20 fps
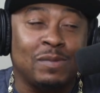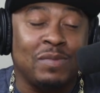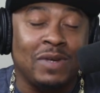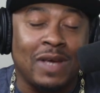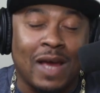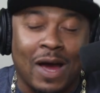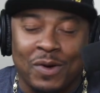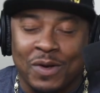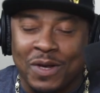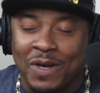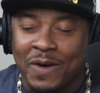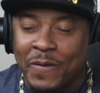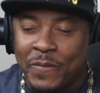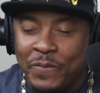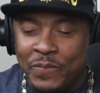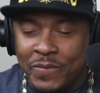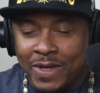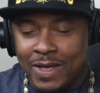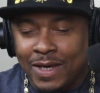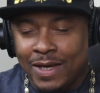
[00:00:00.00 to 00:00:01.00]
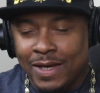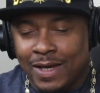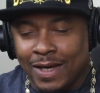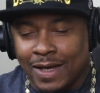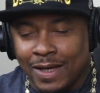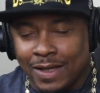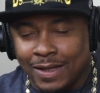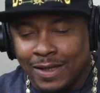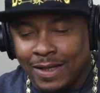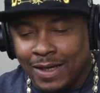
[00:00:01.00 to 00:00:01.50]
is to be out here.
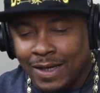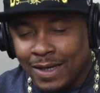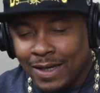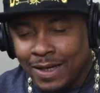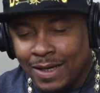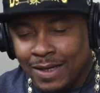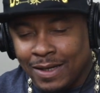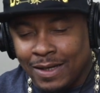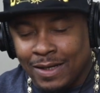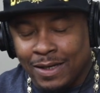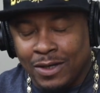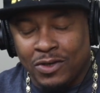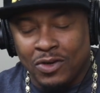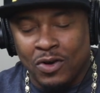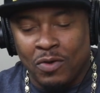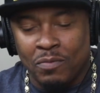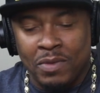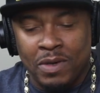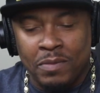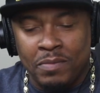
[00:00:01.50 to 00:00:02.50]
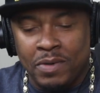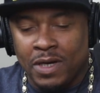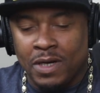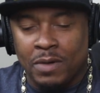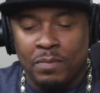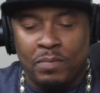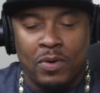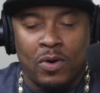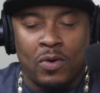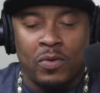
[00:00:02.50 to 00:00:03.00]
And then, you know, me
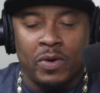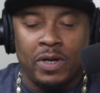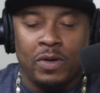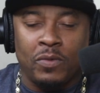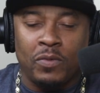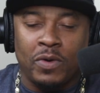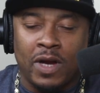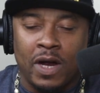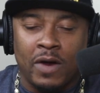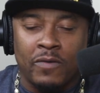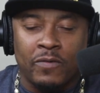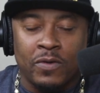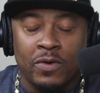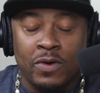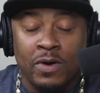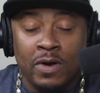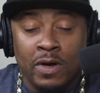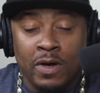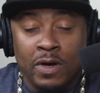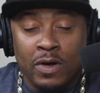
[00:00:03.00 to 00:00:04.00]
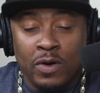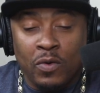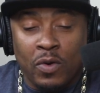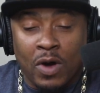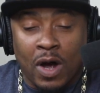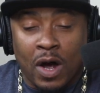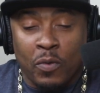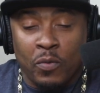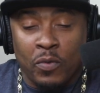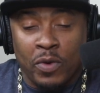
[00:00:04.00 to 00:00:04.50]
being a poet or whatever,
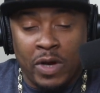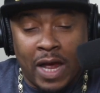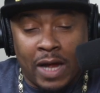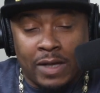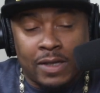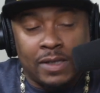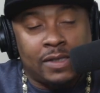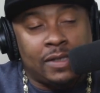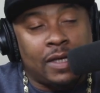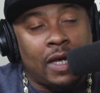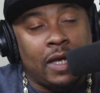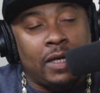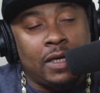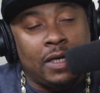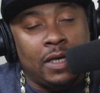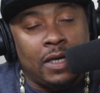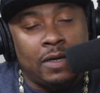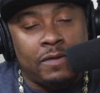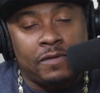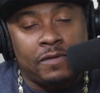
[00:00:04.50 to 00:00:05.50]
we had the same